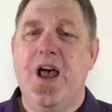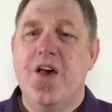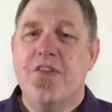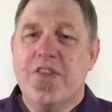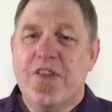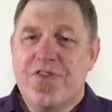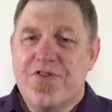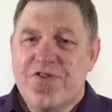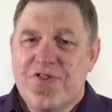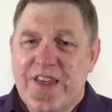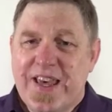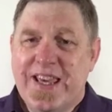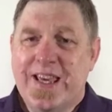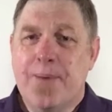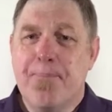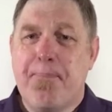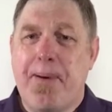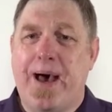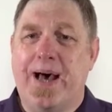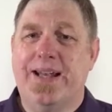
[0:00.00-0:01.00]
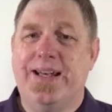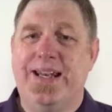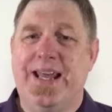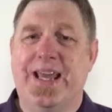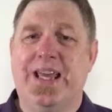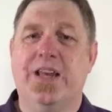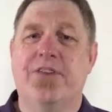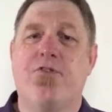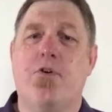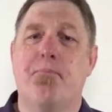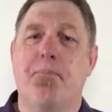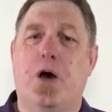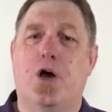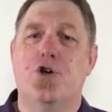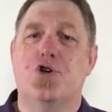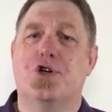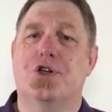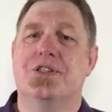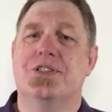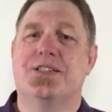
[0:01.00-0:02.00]
The thing about negative
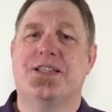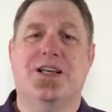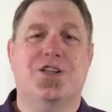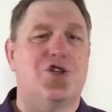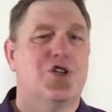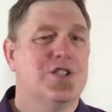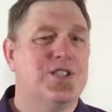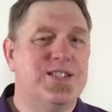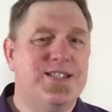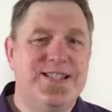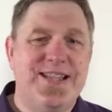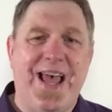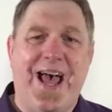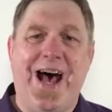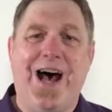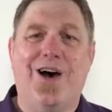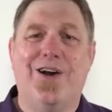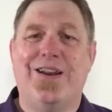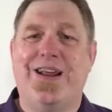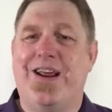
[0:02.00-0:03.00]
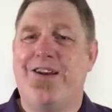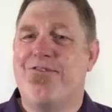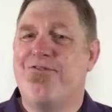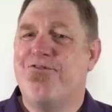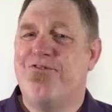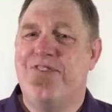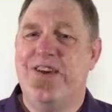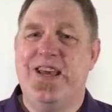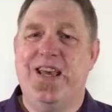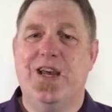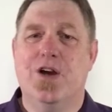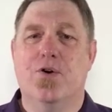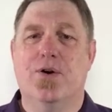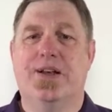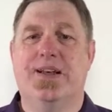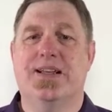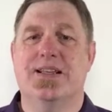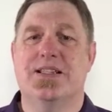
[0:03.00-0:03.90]
emotions such as doubt and fear and